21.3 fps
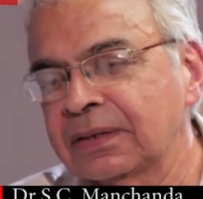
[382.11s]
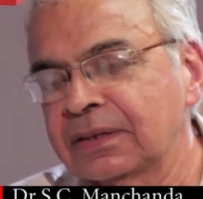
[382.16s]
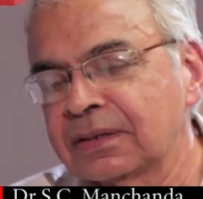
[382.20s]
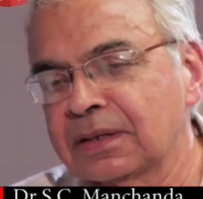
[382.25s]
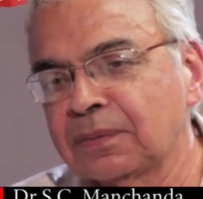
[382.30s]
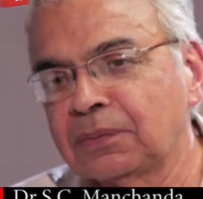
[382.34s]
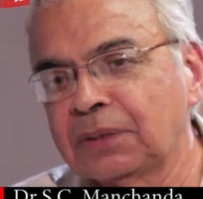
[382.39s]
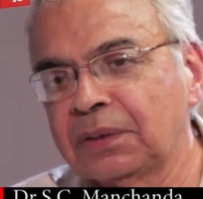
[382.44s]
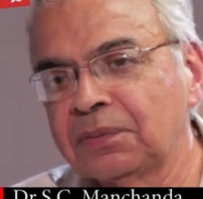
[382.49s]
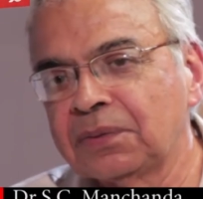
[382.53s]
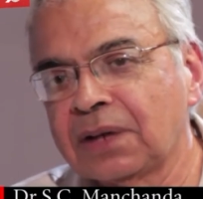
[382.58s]

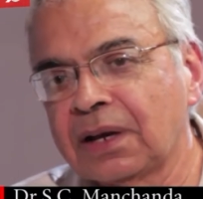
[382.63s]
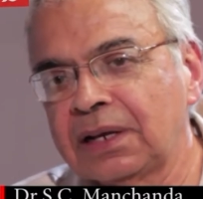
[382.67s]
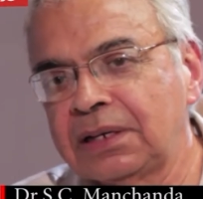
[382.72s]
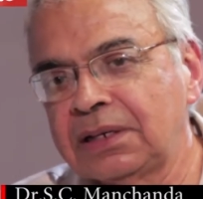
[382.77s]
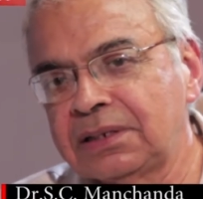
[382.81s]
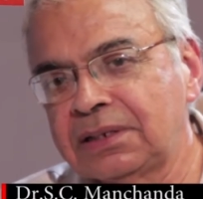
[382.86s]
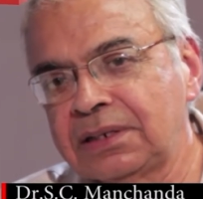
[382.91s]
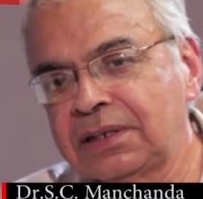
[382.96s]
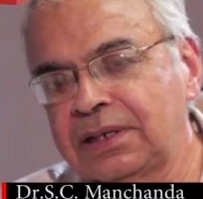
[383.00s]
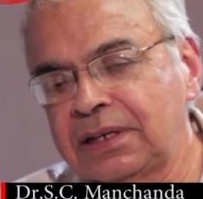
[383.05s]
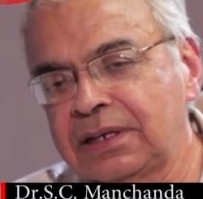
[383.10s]
Sometimes
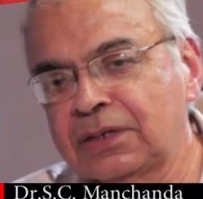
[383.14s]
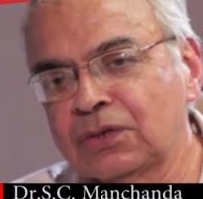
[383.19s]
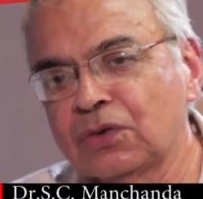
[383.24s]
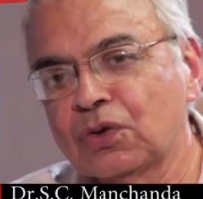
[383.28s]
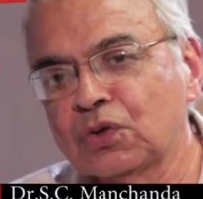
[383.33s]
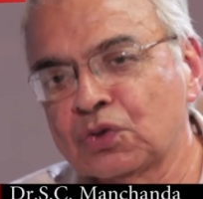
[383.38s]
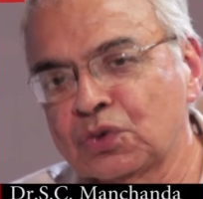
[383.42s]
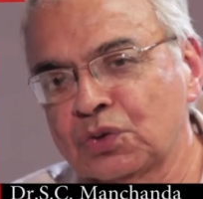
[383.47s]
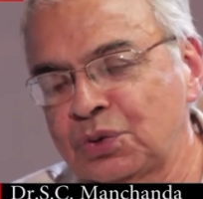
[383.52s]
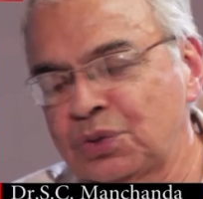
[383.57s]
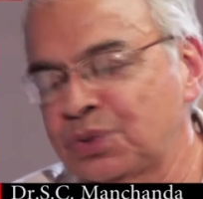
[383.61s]
ICD is
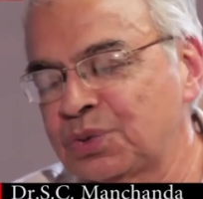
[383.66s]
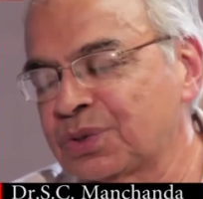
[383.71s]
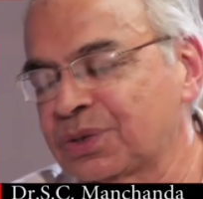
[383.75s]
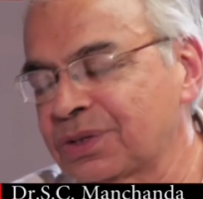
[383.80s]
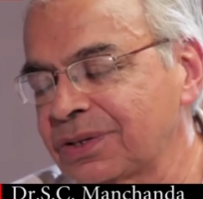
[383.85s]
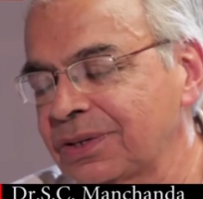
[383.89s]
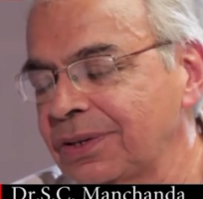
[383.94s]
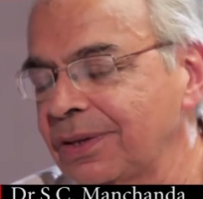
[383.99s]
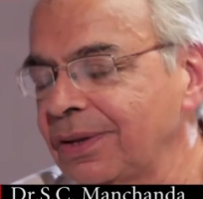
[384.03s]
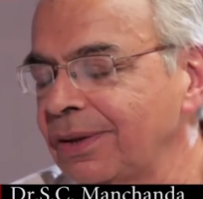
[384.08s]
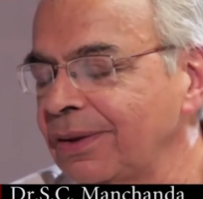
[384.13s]
also
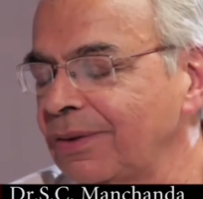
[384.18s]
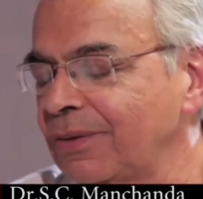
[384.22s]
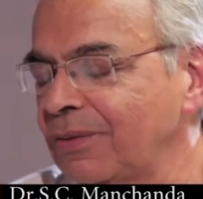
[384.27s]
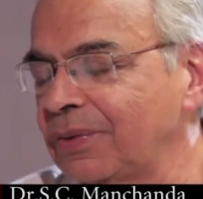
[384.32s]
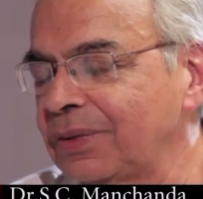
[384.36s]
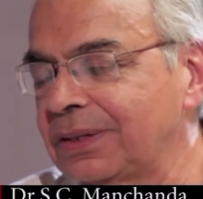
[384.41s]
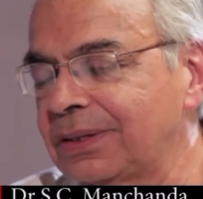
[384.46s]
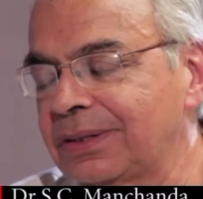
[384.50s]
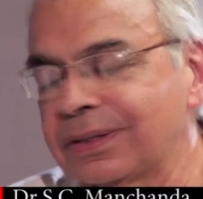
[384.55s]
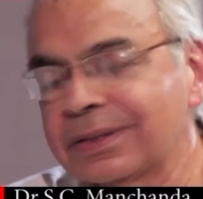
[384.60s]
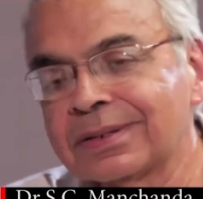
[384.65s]
used
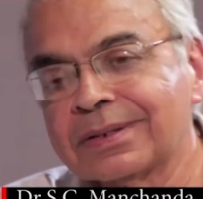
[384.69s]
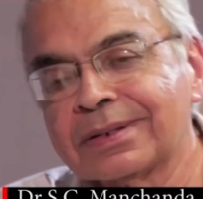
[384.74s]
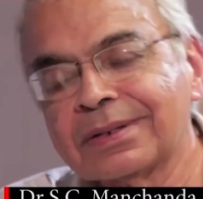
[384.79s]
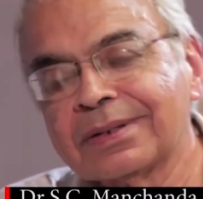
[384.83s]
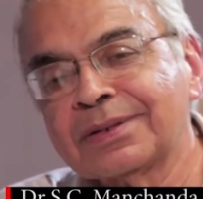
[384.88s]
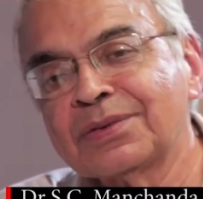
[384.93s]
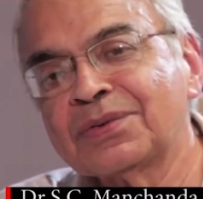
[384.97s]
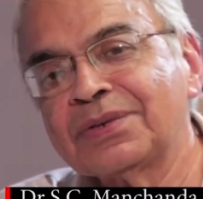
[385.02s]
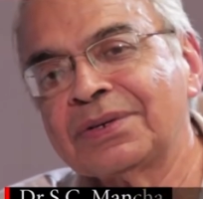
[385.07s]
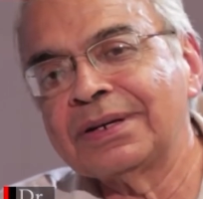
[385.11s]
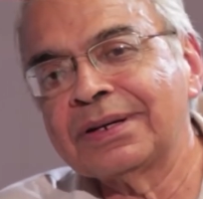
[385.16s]
with this
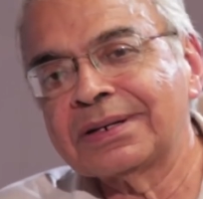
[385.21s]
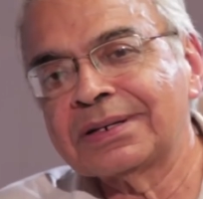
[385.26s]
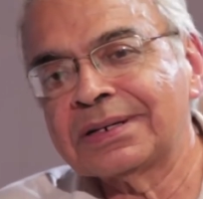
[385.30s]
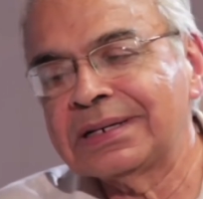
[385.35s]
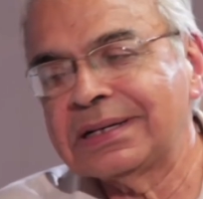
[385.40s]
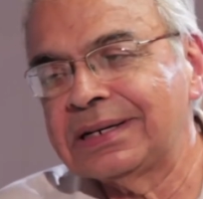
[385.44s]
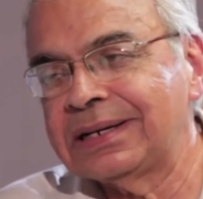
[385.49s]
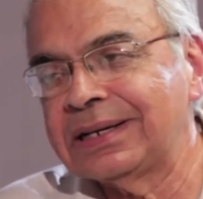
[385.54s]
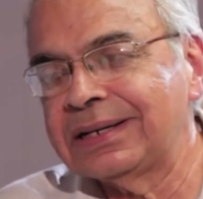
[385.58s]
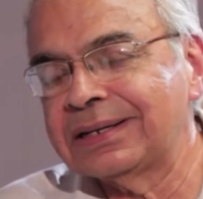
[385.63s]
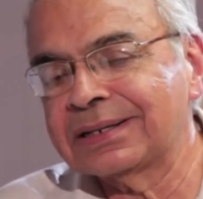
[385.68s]

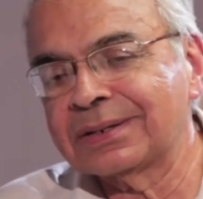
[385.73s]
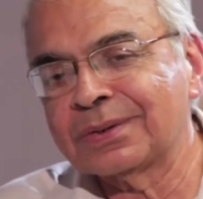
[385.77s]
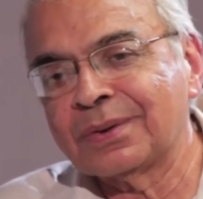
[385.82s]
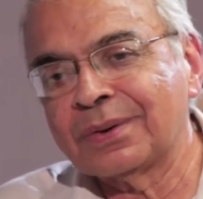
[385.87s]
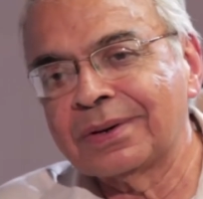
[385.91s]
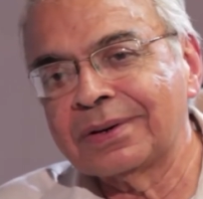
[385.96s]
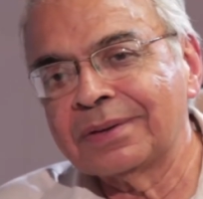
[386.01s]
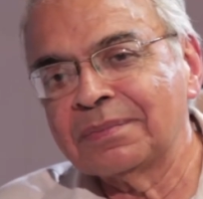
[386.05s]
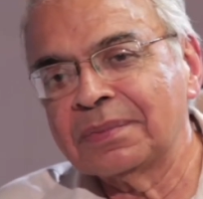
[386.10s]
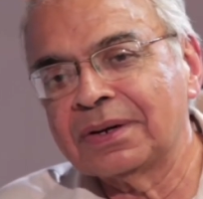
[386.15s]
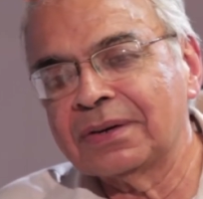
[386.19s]
CRTD, it's
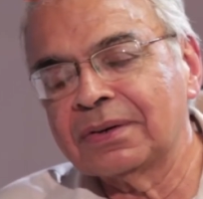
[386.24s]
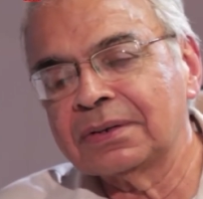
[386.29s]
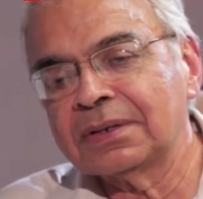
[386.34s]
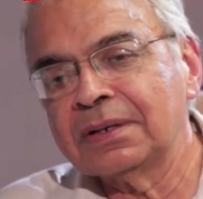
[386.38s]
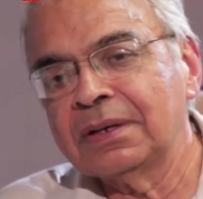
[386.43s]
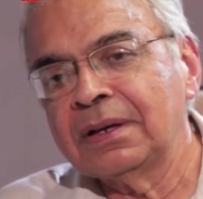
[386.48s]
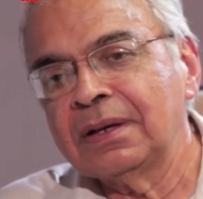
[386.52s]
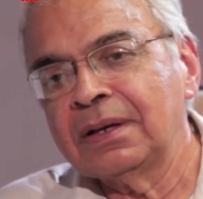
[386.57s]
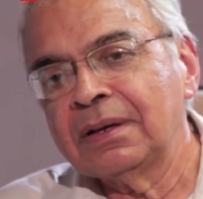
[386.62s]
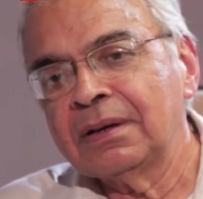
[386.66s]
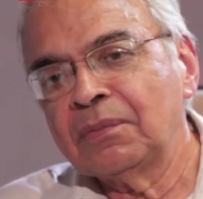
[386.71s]
called, because
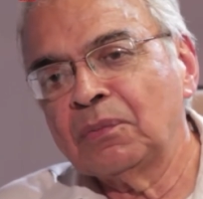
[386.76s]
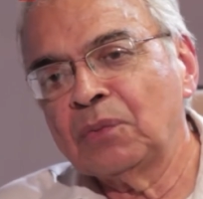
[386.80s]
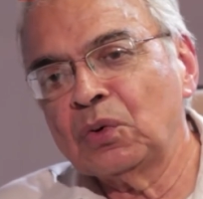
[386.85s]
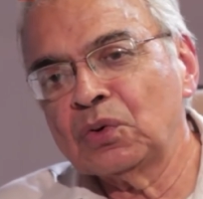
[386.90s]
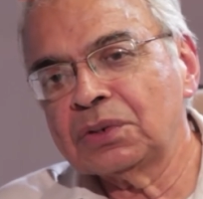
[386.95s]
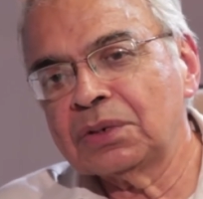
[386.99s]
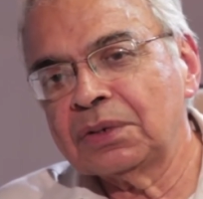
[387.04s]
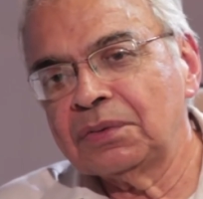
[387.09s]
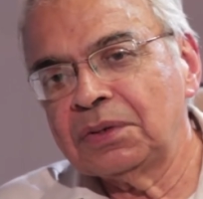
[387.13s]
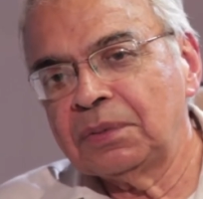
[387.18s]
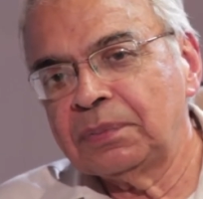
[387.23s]

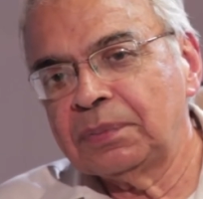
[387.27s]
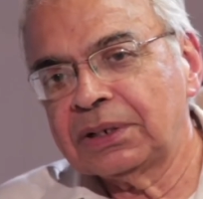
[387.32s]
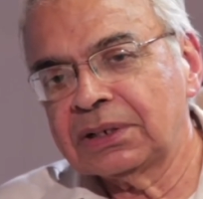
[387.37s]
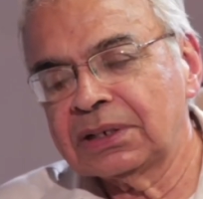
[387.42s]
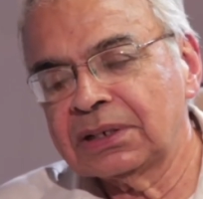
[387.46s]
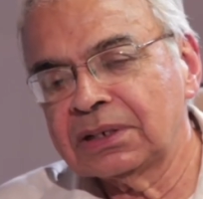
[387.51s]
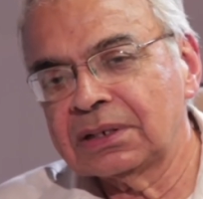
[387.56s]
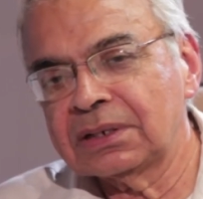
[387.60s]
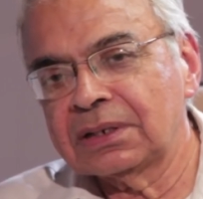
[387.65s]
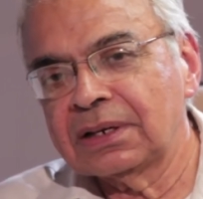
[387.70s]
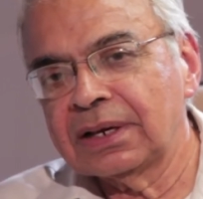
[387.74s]
most of the
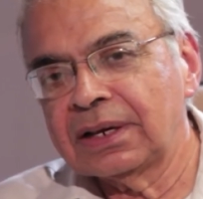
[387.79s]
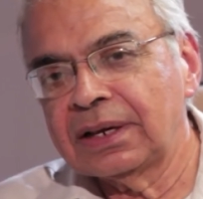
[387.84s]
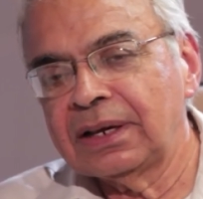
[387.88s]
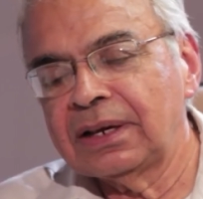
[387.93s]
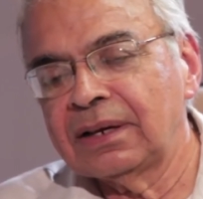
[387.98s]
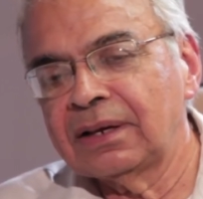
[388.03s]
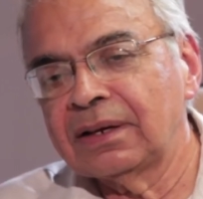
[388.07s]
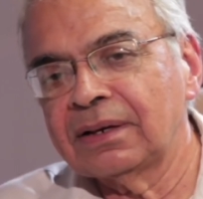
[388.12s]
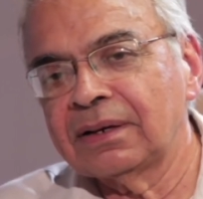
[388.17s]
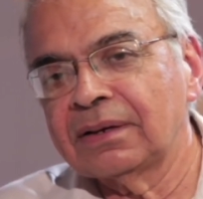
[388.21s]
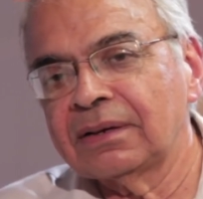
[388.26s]
patients
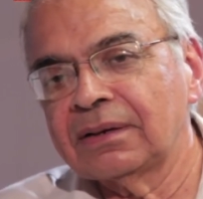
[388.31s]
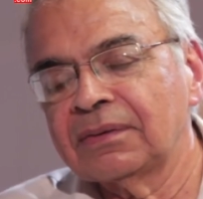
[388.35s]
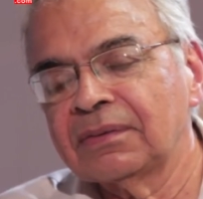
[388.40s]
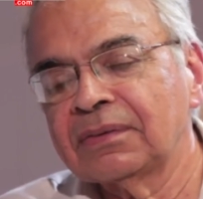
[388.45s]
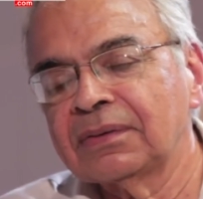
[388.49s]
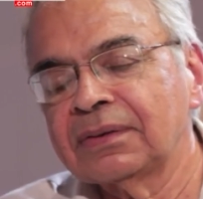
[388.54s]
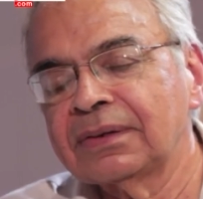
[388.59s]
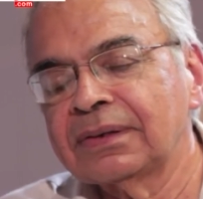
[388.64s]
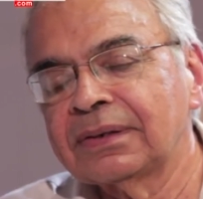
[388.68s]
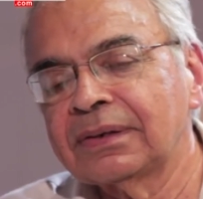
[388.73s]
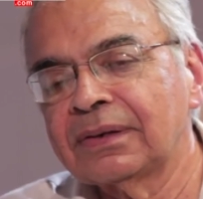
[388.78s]
die
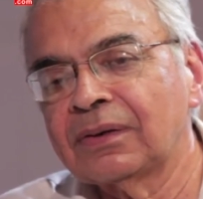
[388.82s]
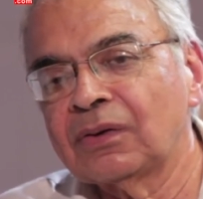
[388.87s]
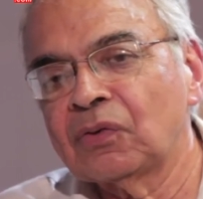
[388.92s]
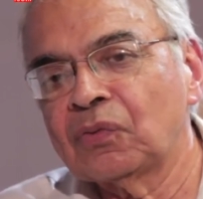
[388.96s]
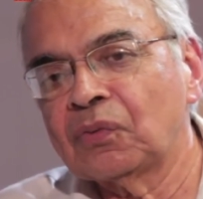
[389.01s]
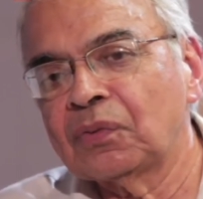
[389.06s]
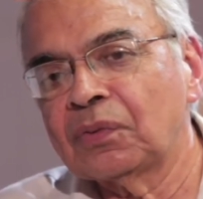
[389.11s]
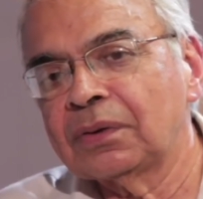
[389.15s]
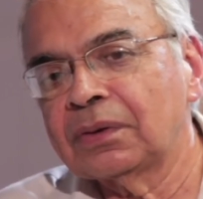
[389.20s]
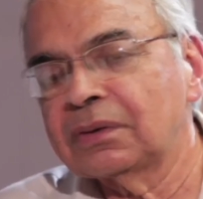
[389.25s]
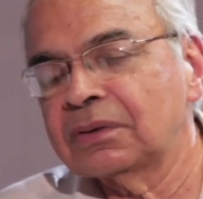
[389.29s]

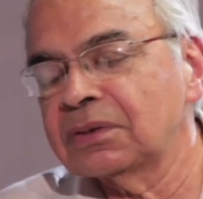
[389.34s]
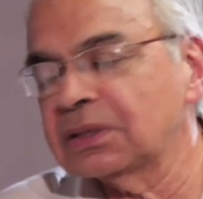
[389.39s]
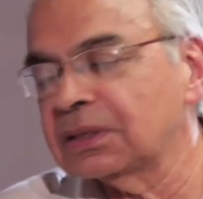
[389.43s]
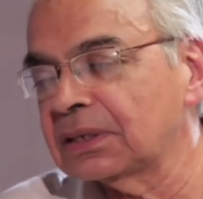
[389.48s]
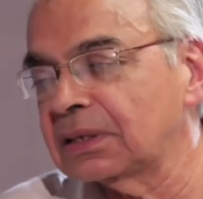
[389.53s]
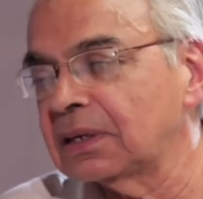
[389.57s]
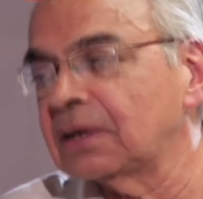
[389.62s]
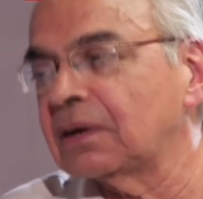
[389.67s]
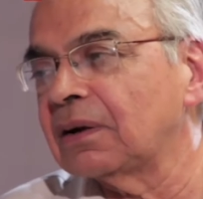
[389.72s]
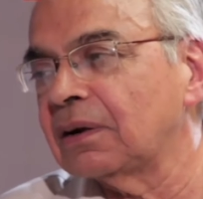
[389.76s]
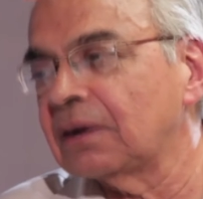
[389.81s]
of
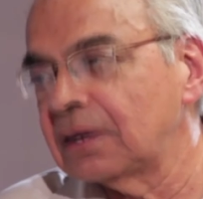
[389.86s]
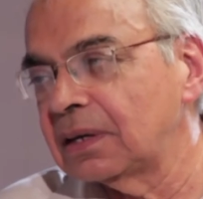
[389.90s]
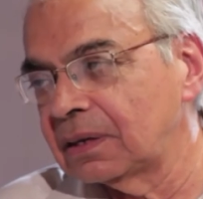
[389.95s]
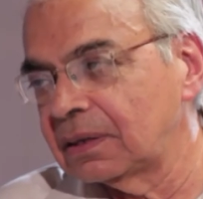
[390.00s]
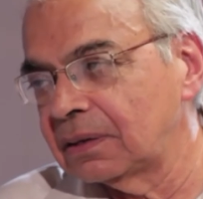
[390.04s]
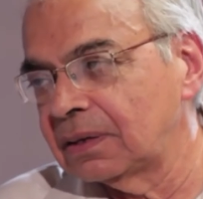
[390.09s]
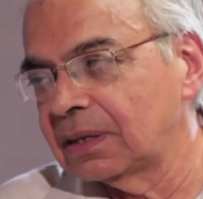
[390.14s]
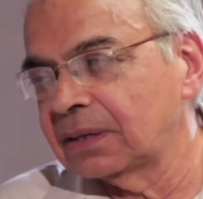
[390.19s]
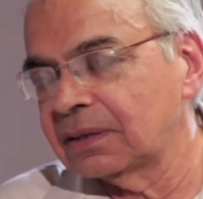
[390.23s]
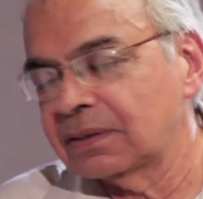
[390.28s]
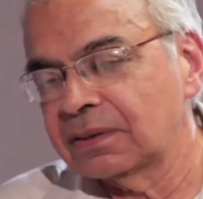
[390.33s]
sudden
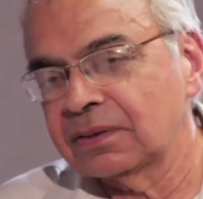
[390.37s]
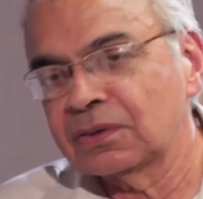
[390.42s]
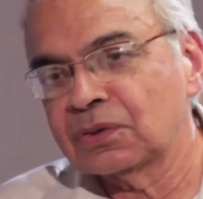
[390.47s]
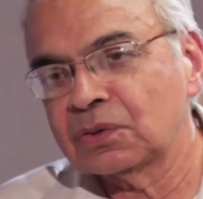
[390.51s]
cardiac deaths.